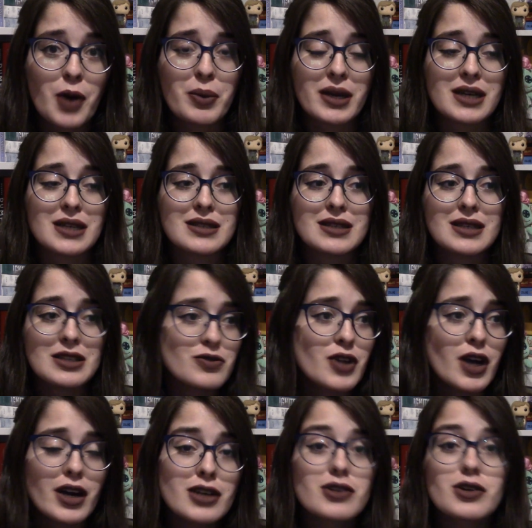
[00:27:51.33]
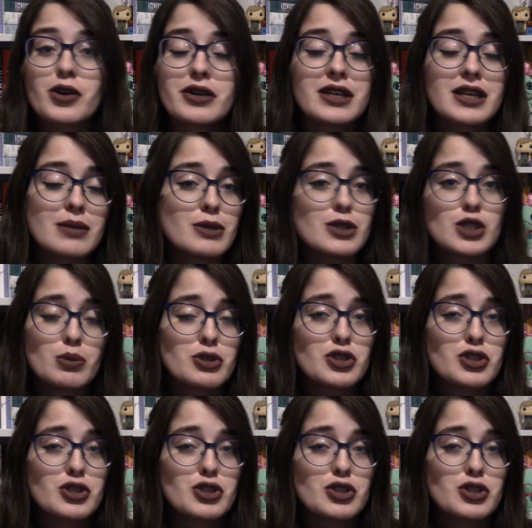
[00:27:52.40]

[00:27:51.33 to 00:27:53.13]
because this vlog is already gonna be super,